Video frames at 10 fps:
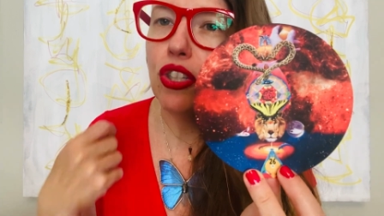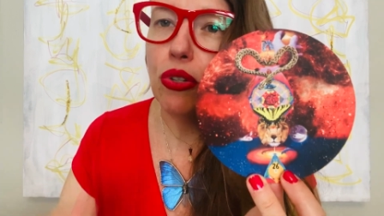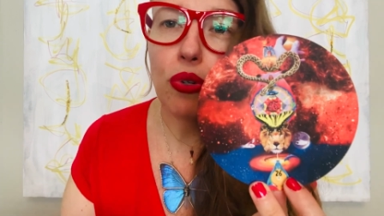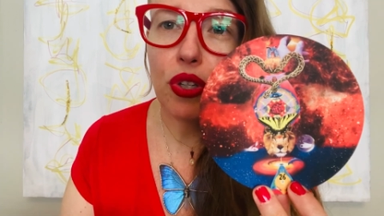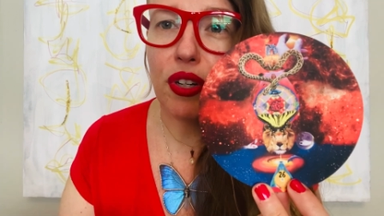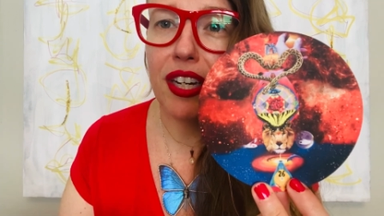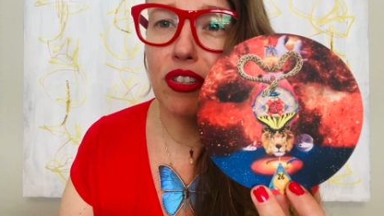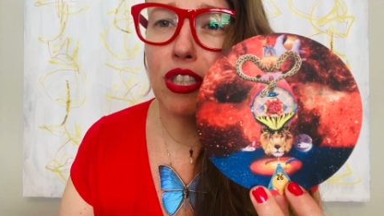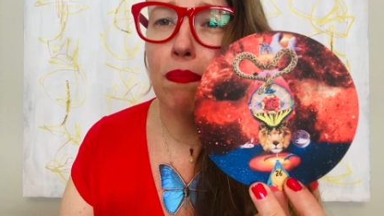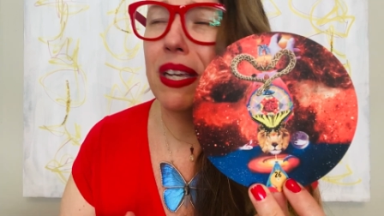to who you're
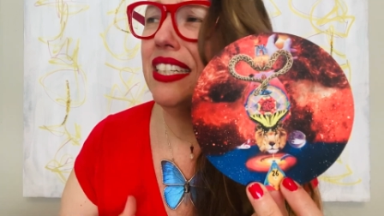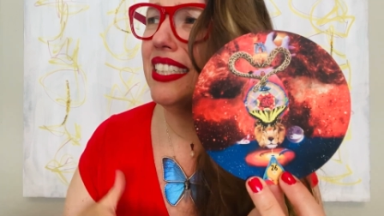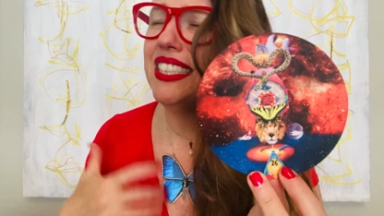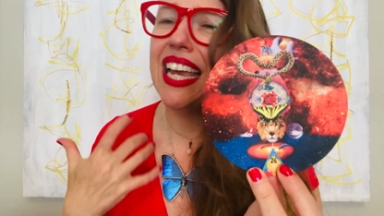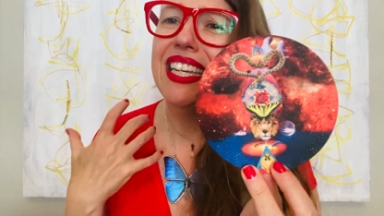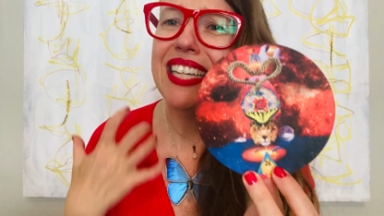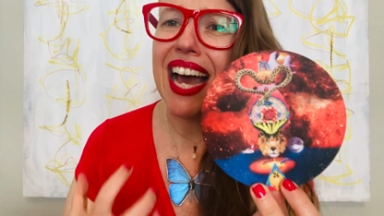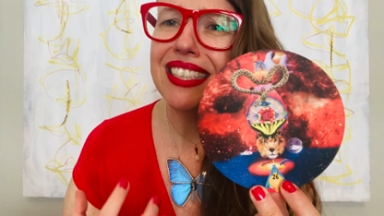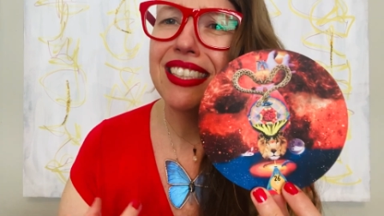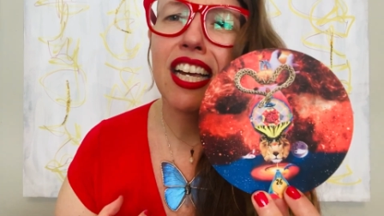here to be, to say
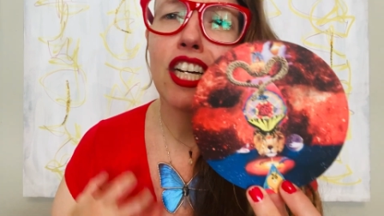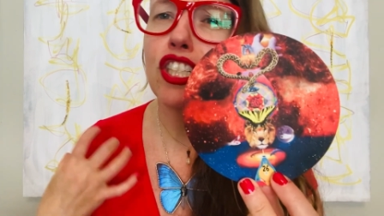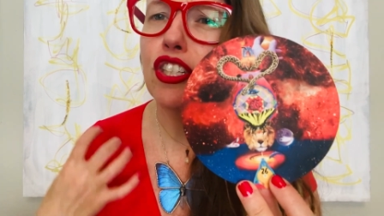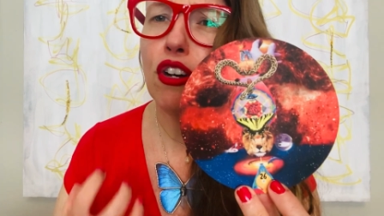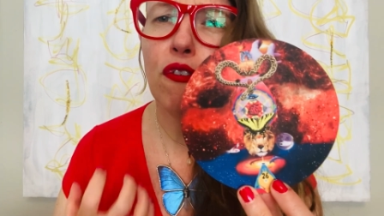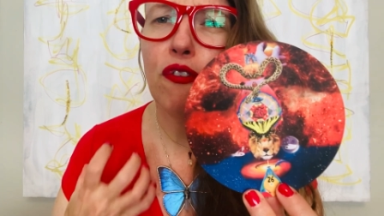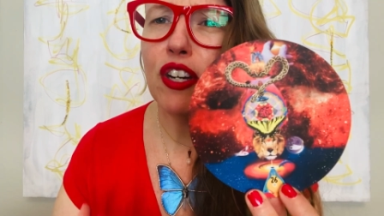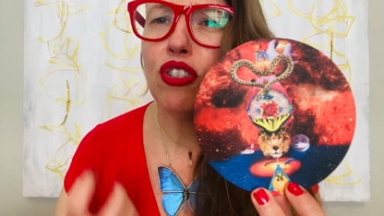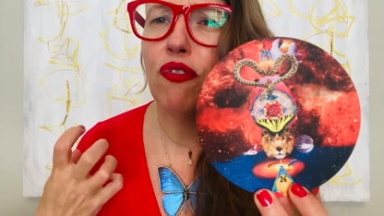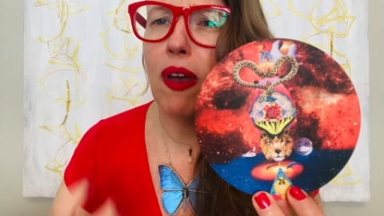yes to your fierce